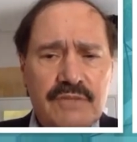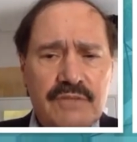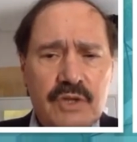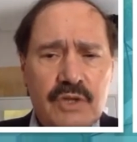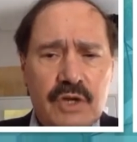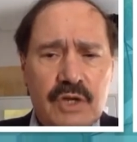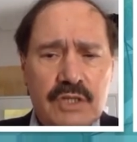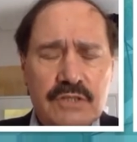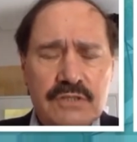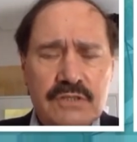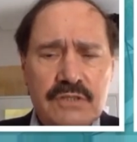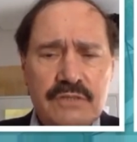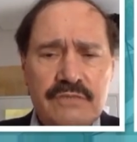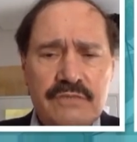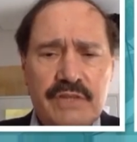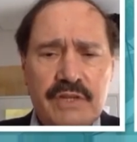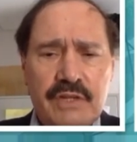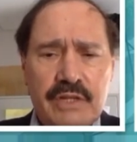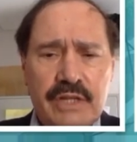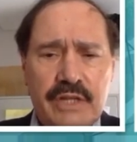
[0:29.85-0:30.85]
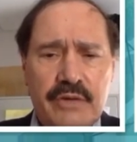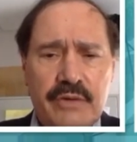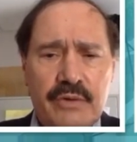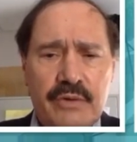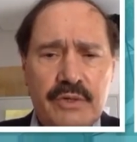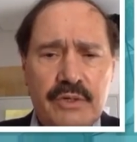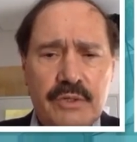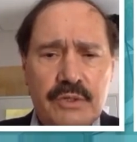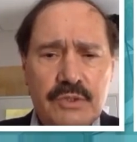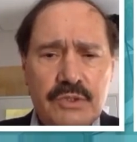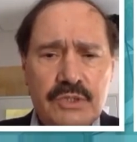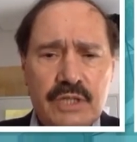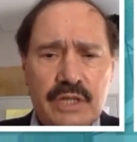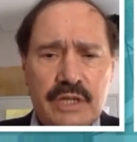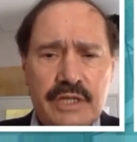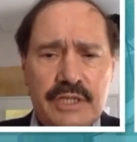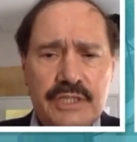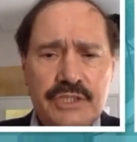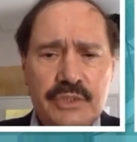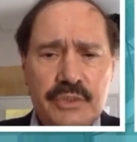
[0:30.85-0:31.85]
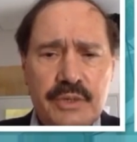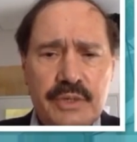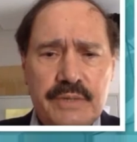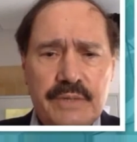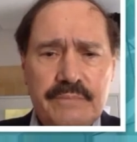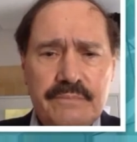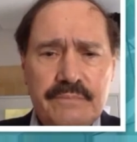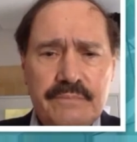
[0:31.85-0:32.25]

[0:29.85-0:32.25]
to cause ventilator-induced lung injury.